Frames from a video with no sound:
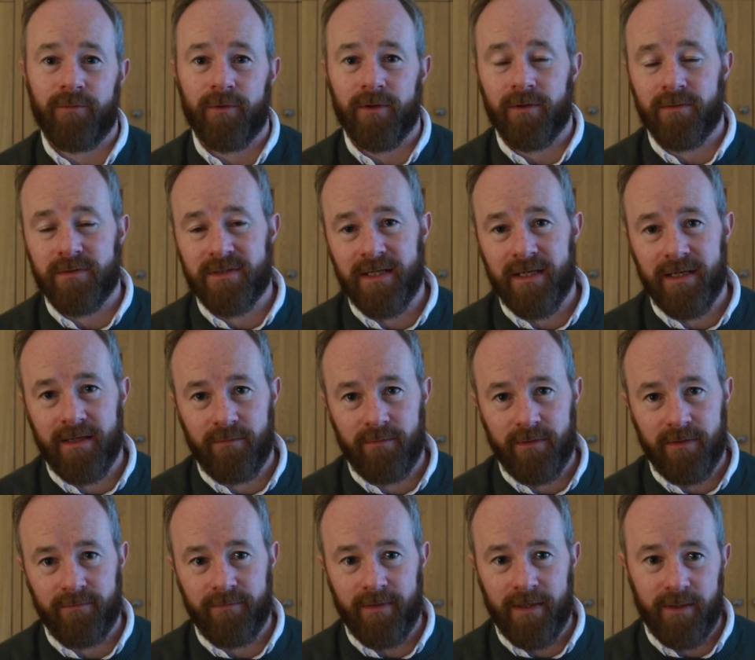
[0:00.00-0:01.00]
or I don't see any
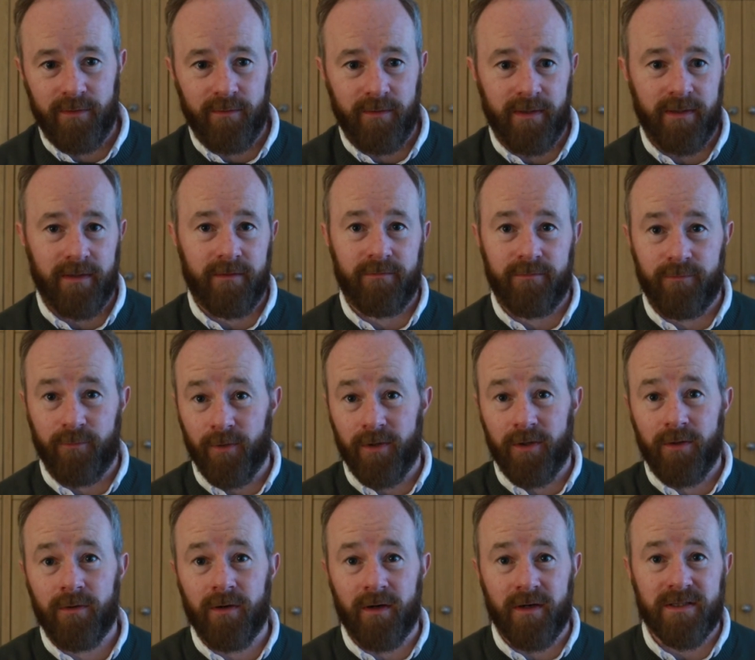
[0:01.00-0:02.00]
real value in it for
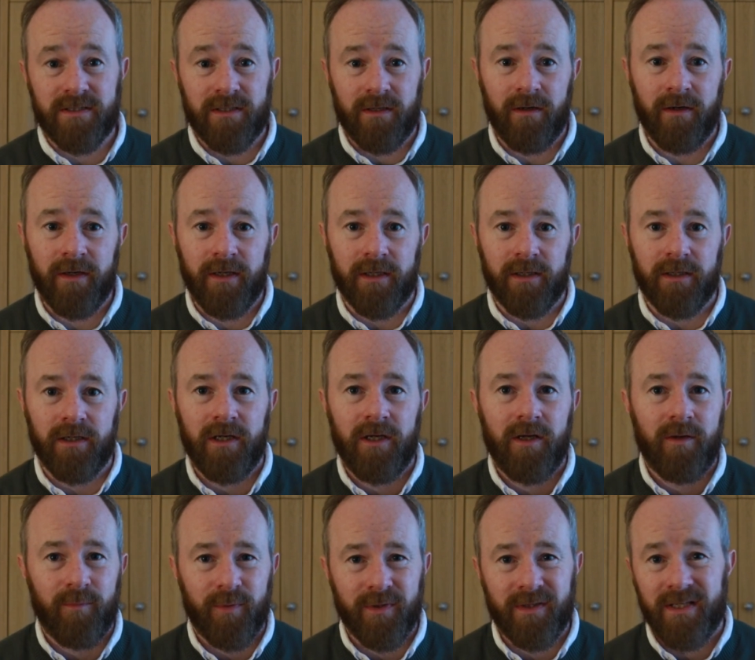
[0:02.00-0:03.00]
you guys either.
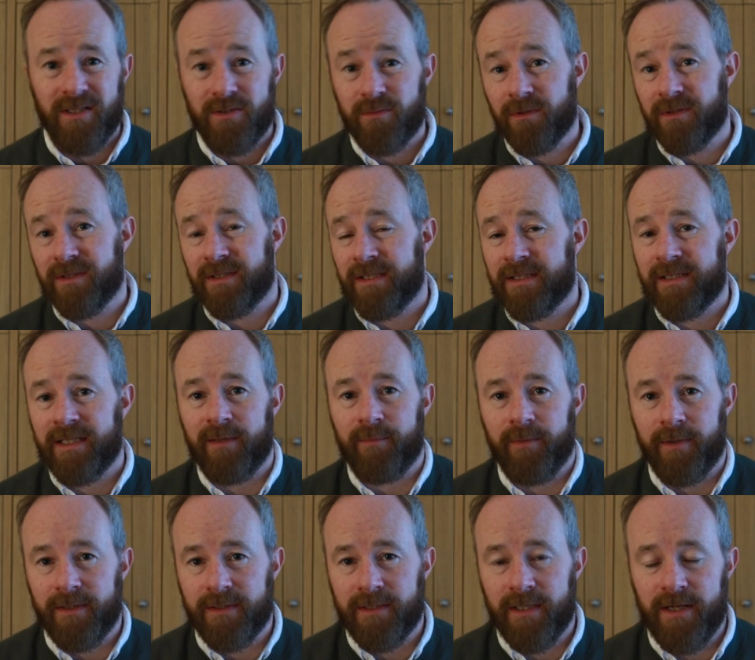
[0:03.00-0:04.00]
But this one did get
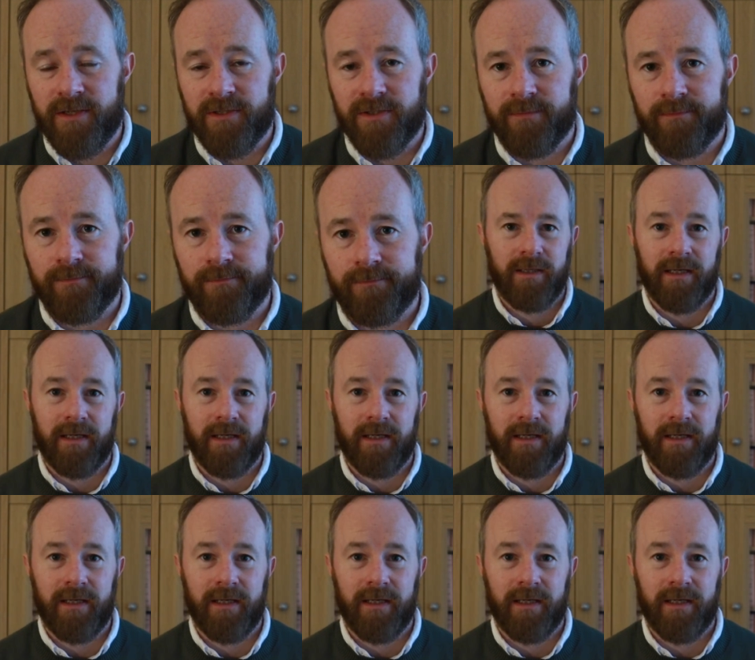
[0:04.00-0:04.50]
my attention.